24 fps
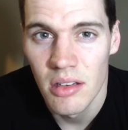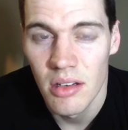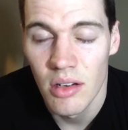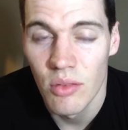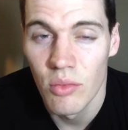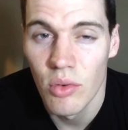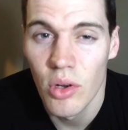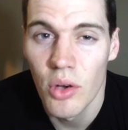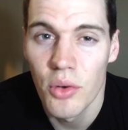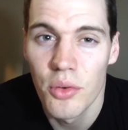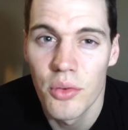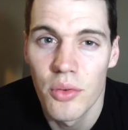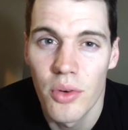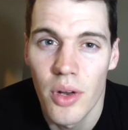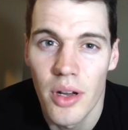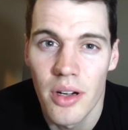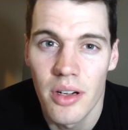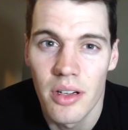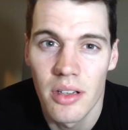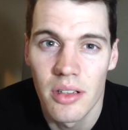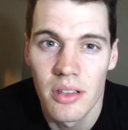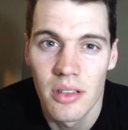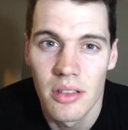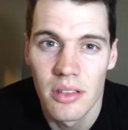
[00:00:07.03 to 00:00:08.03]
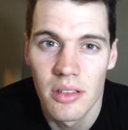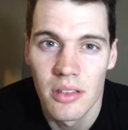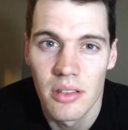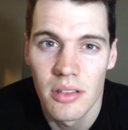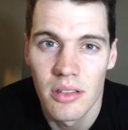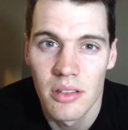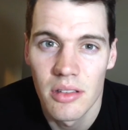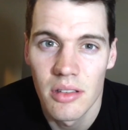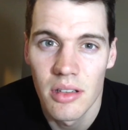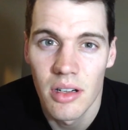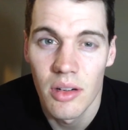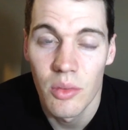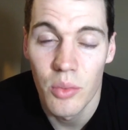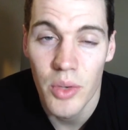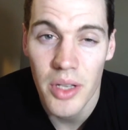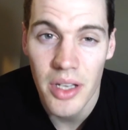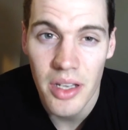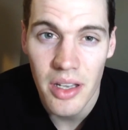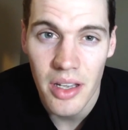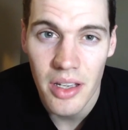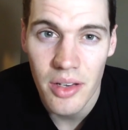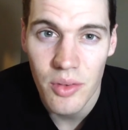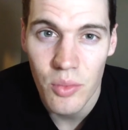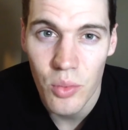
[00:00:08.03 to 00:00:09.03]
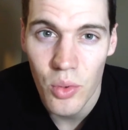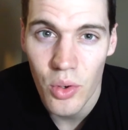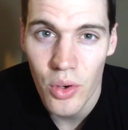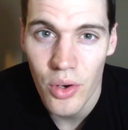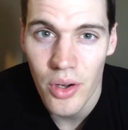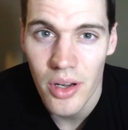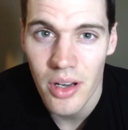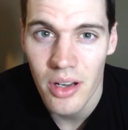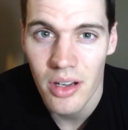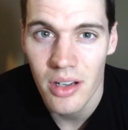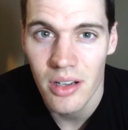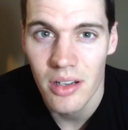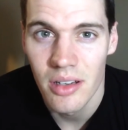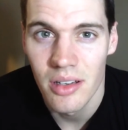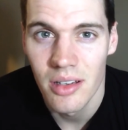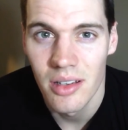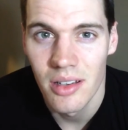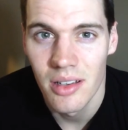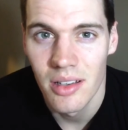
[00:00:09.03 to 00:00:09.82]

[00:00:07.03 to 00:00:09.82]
a road runner, a weekend warrior,